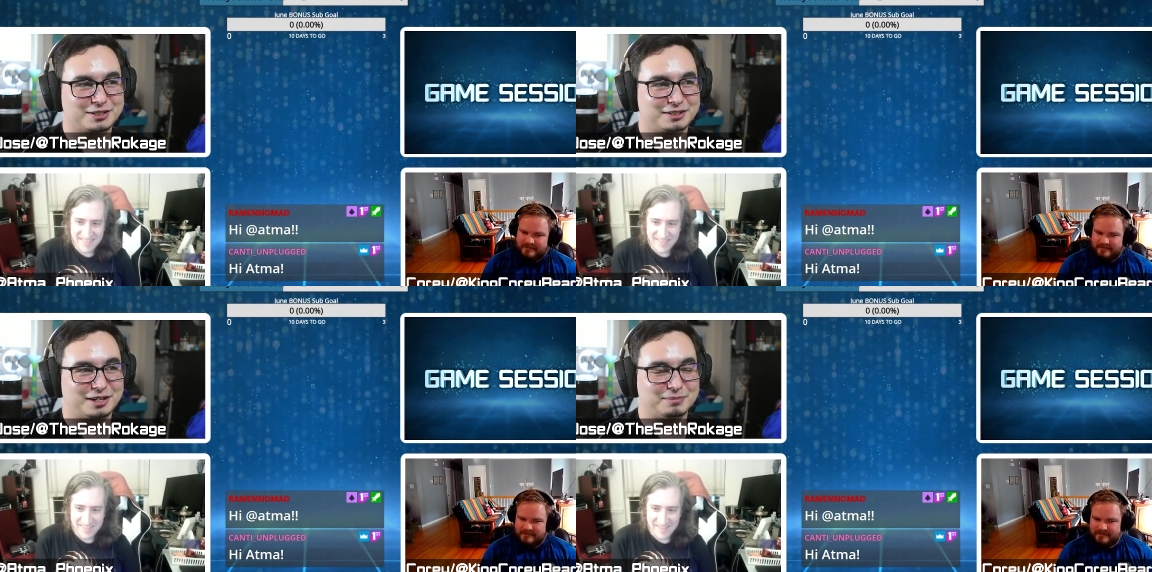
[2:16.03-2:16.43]

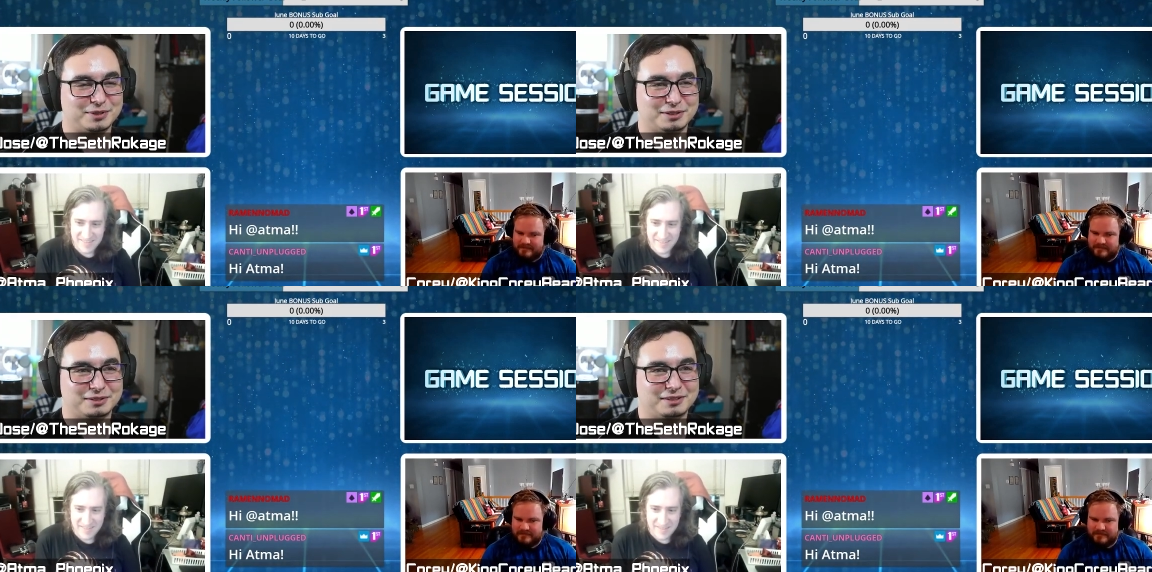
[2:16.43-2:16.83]

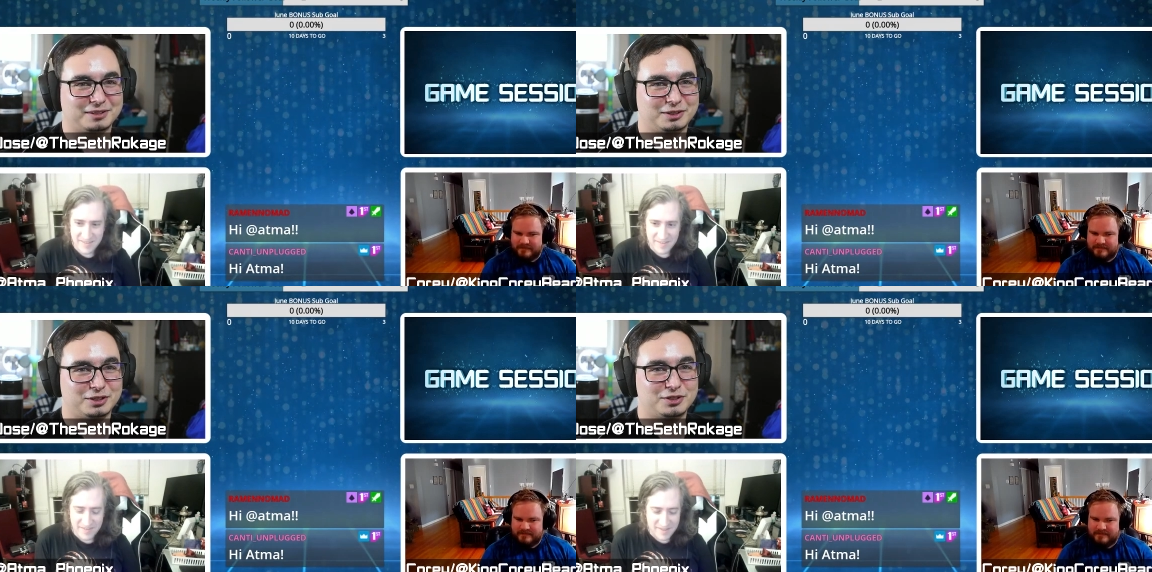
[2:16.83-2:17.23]
Speaker 1: Atma.
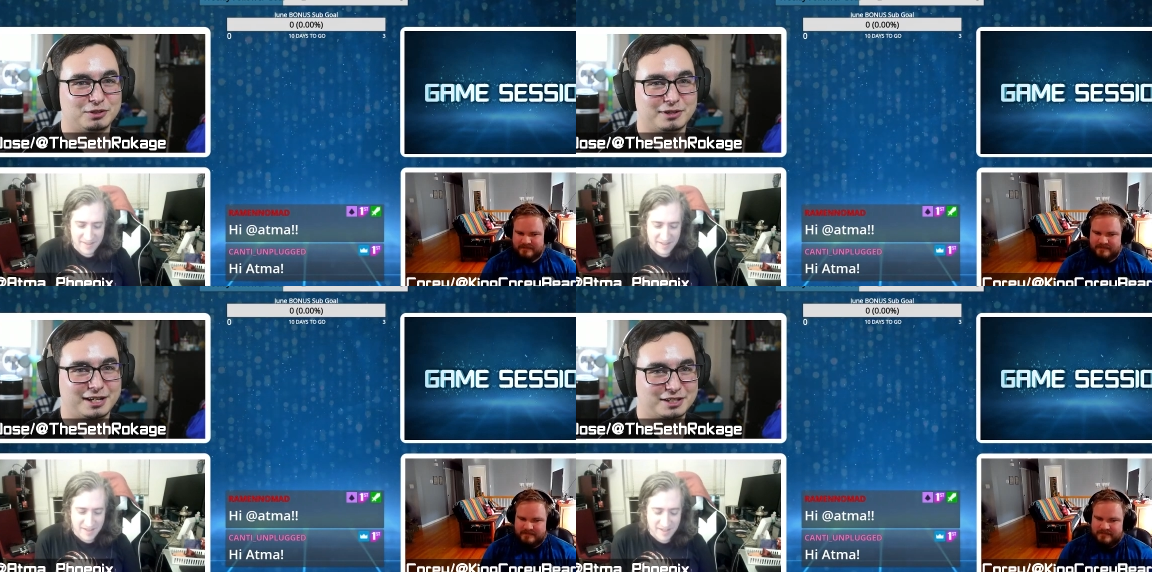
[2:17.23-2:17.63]
Good
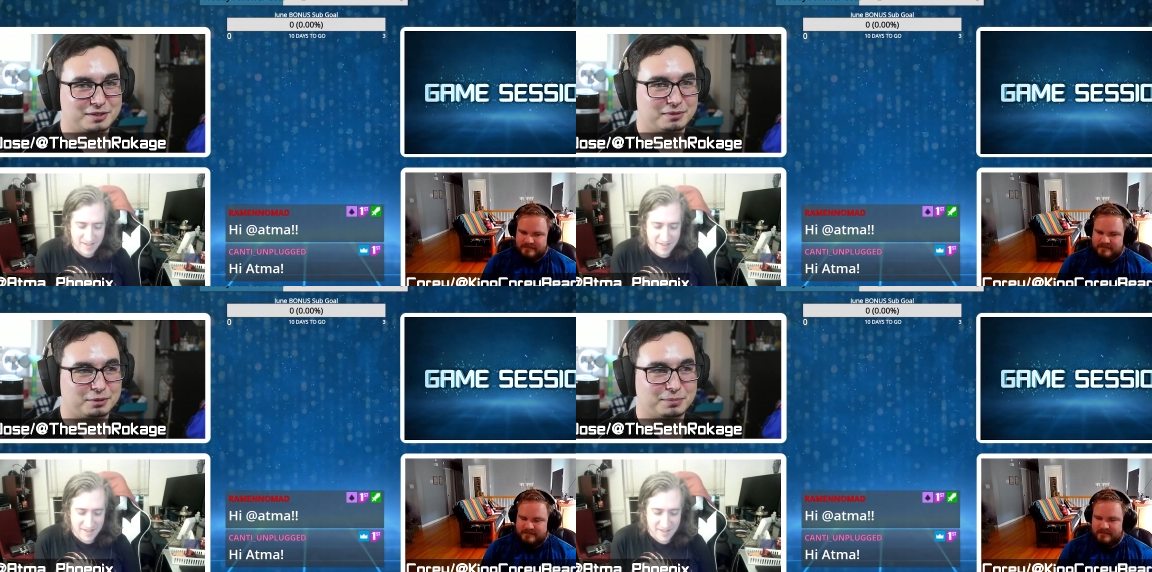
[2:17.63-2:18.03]
direct
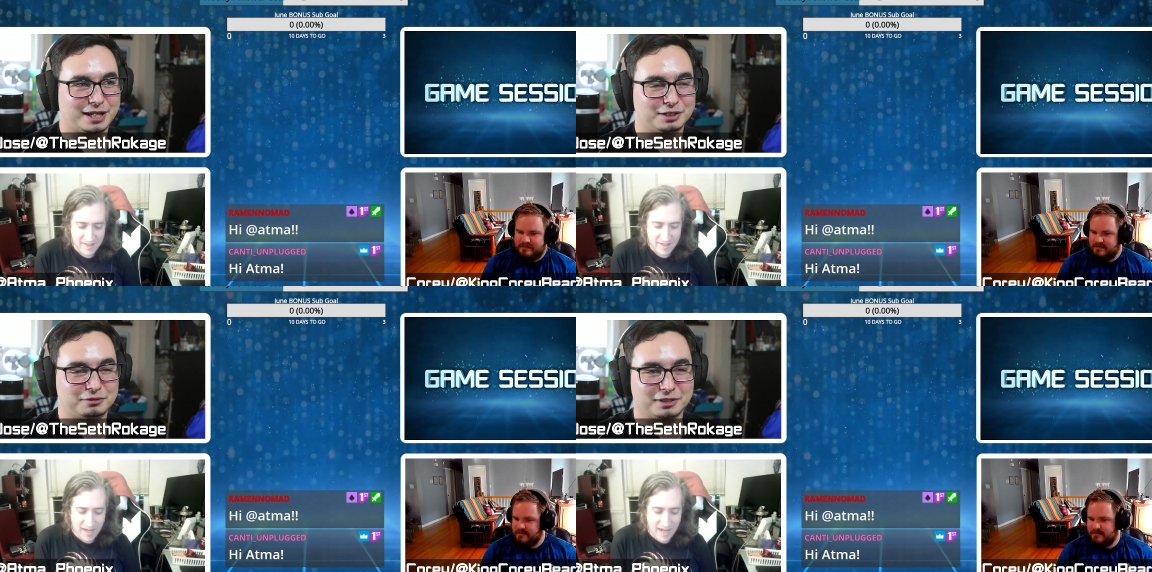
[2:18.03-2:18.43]
or bad
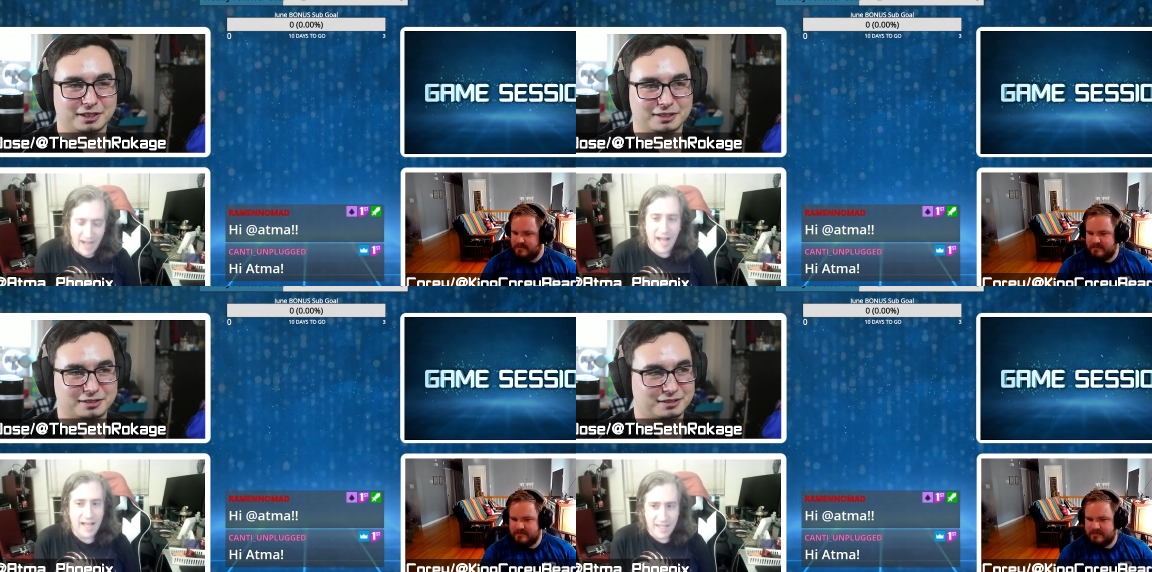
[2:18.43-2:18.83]
direct?
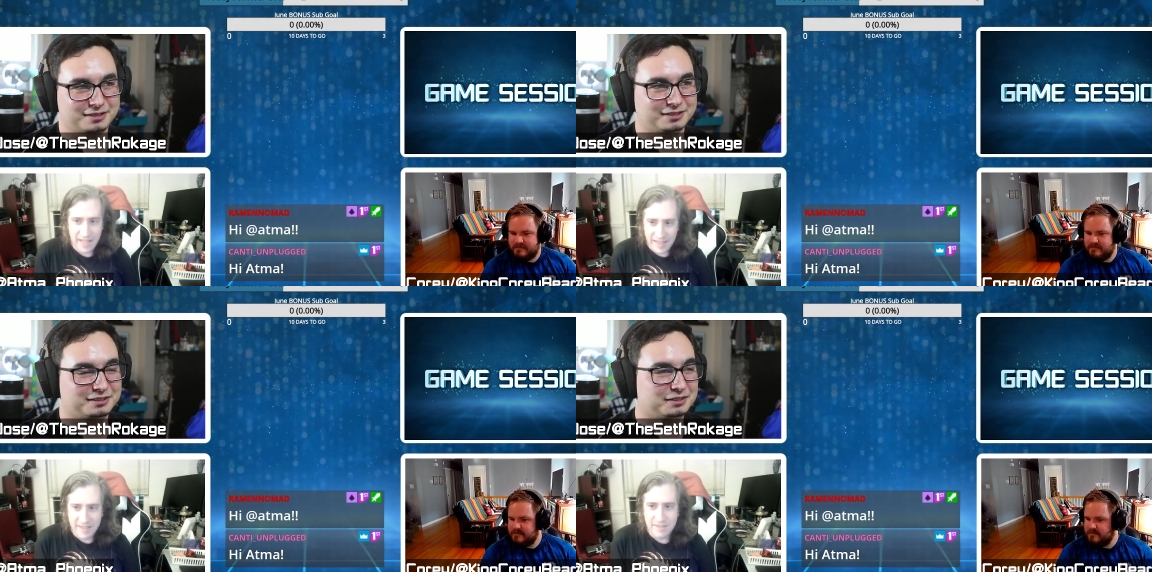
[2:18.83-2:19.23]

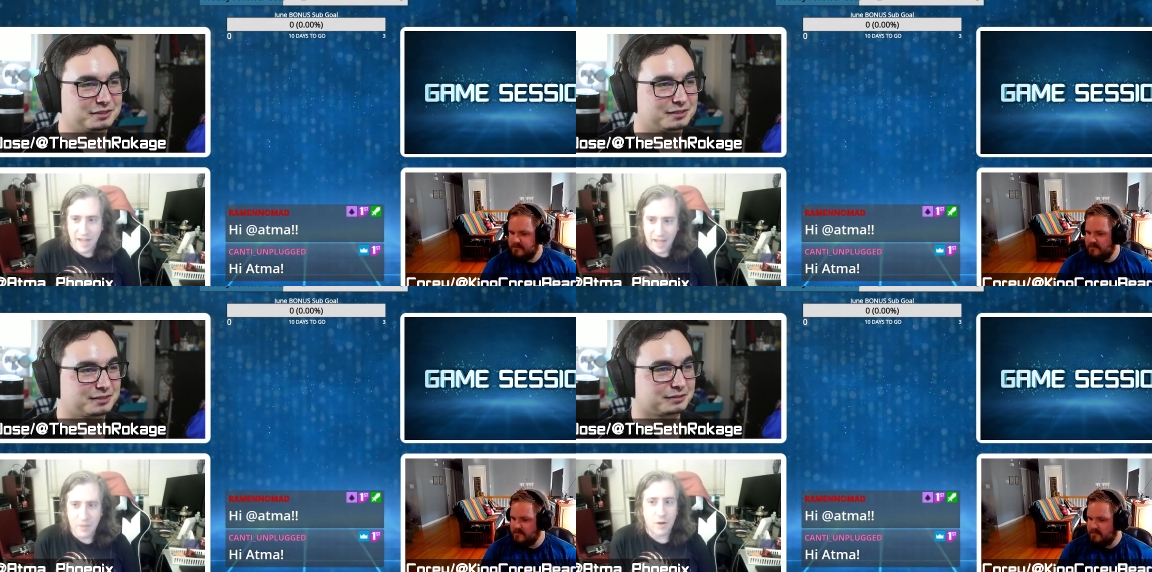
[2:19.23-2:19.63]
Speaker 2: I I
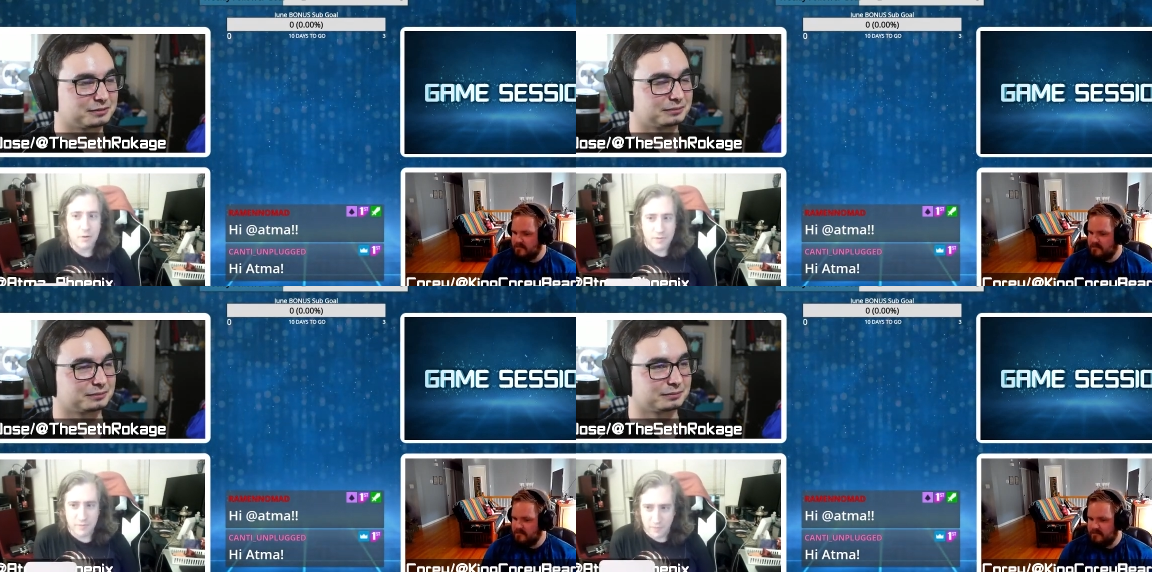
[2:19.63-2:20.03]
thought it was a
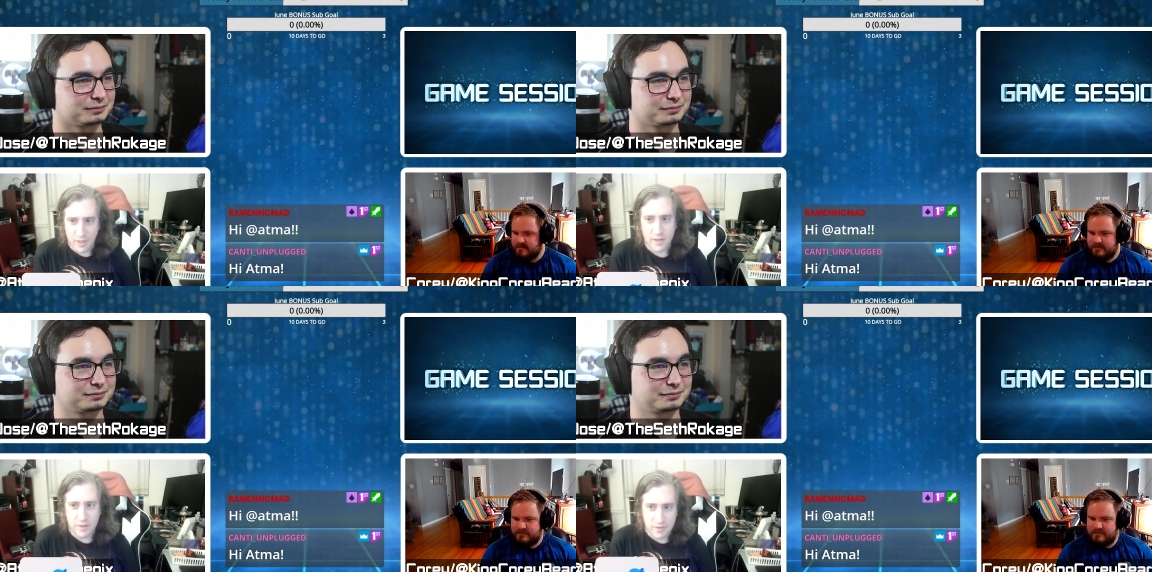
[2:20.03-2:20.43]
very
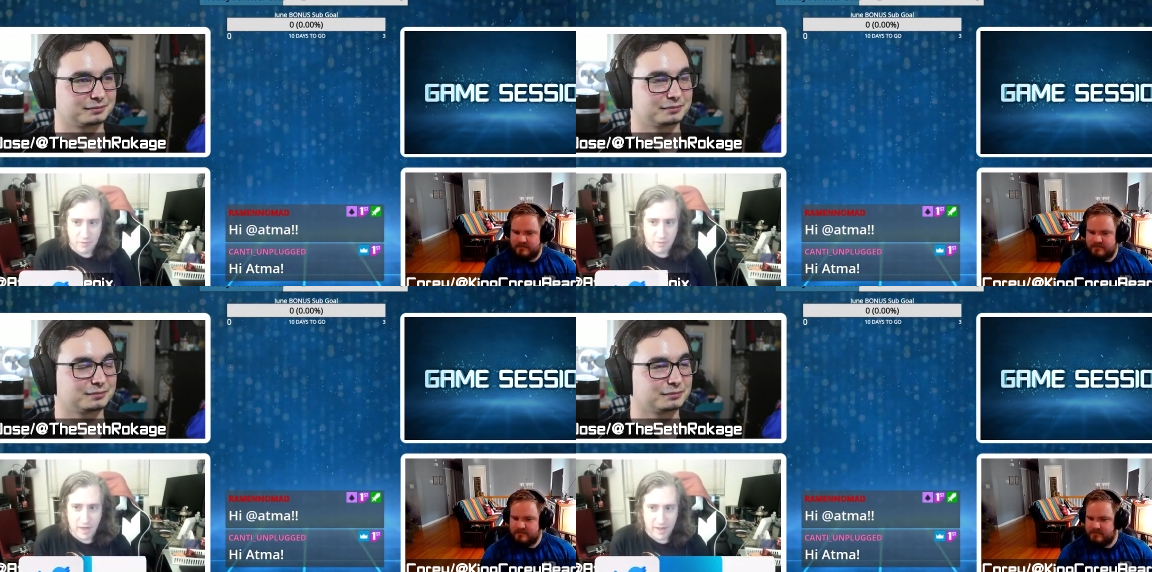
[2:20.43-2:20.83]
good
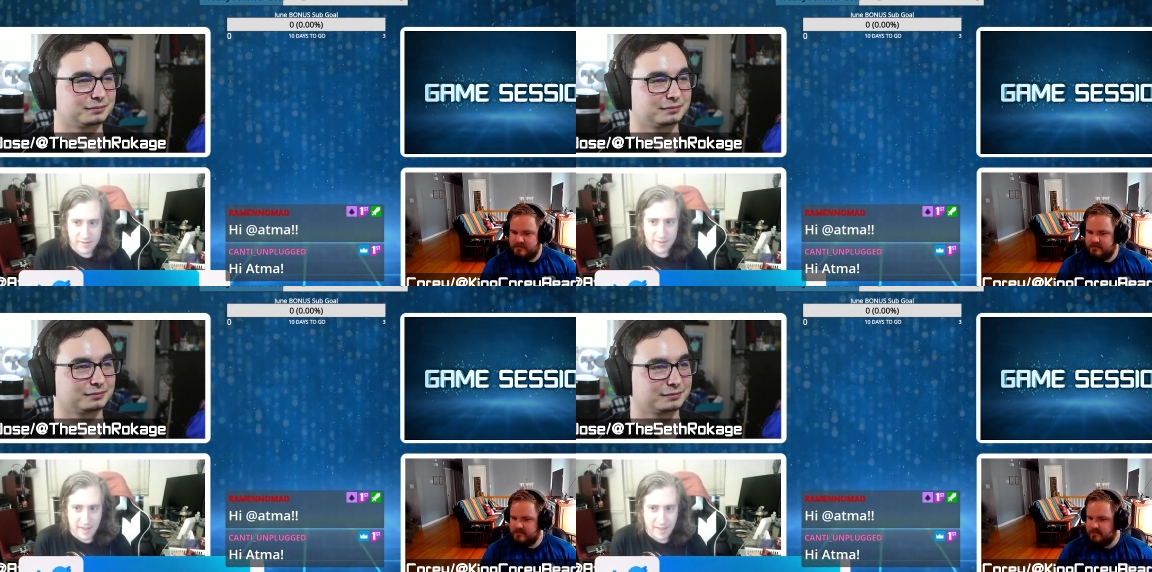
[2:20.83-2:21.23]
direct.
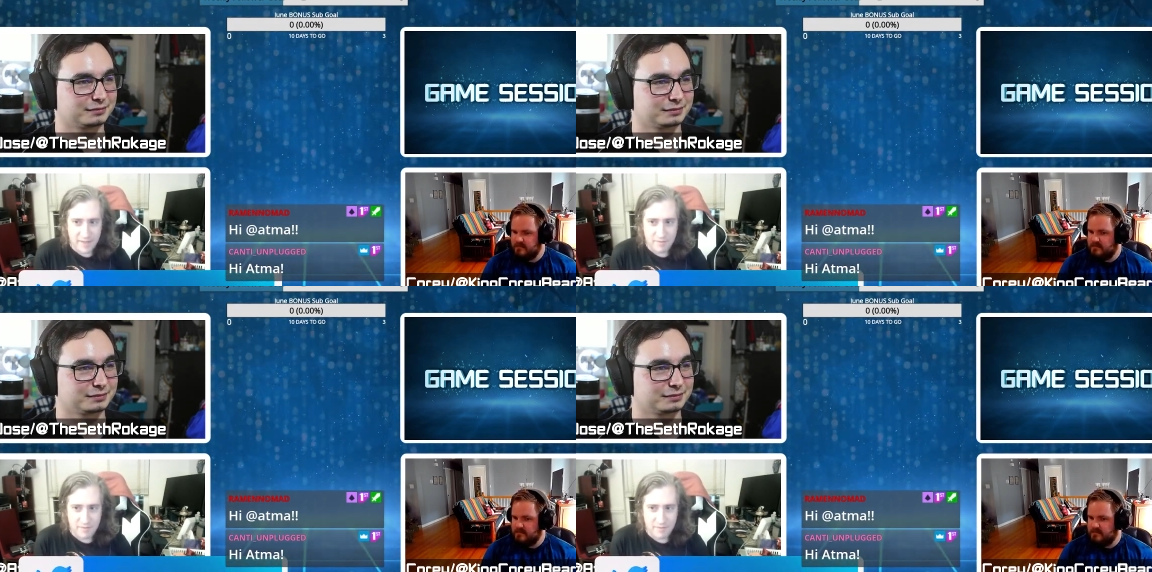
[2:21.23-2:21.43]
I